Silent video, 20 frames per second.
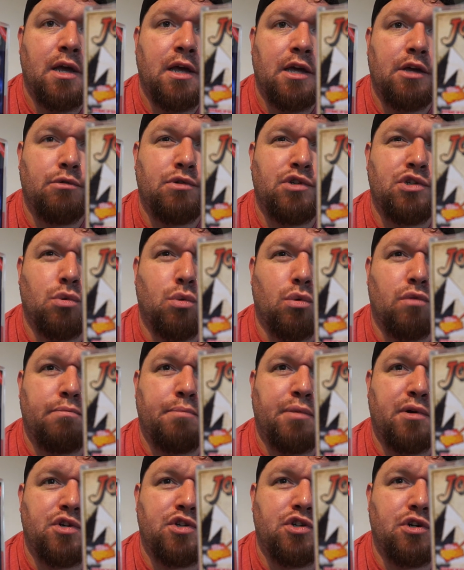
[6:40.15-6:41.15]
He was sort of
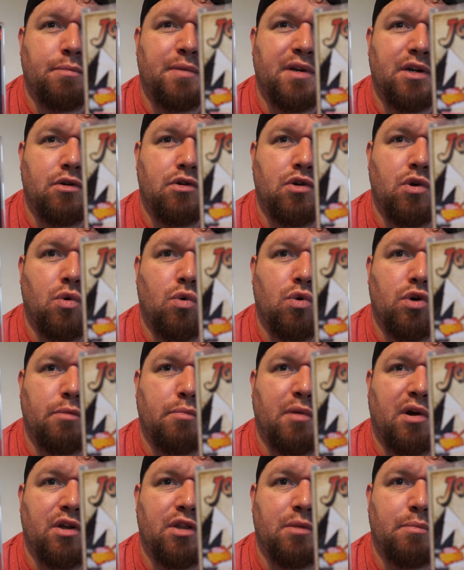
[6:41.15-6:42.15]
pushed up in a corner
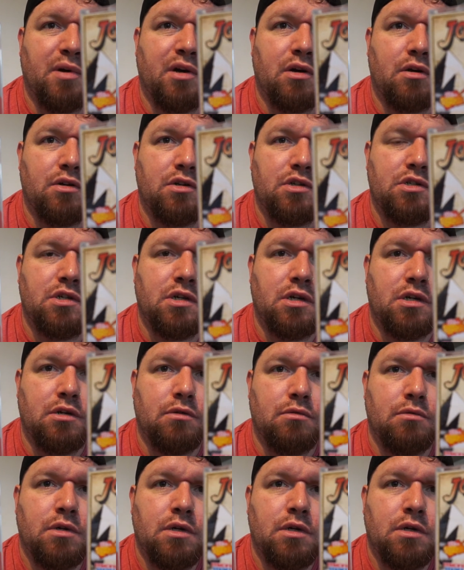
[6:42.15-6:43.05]
by the bar, so